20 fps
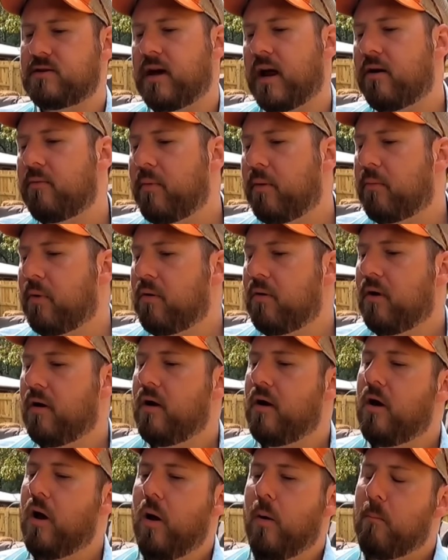You've got to remember,
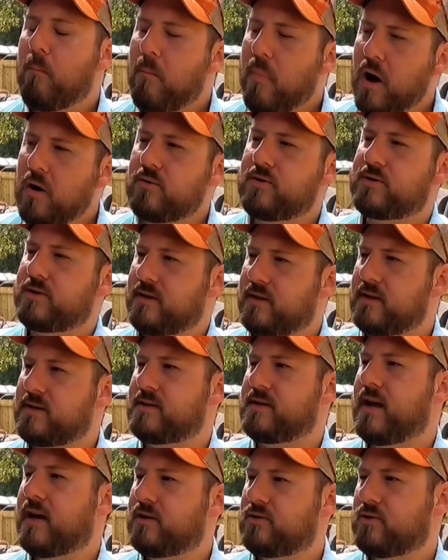most of the
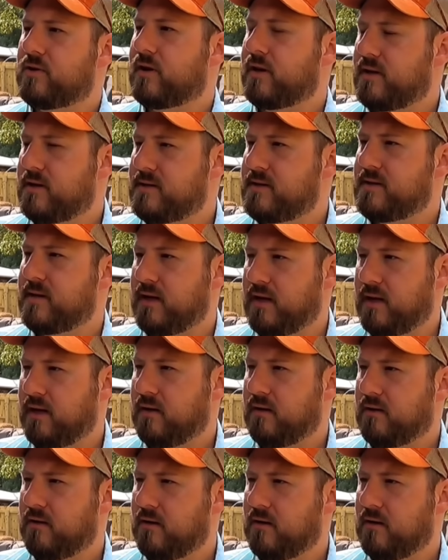snakes you're going to see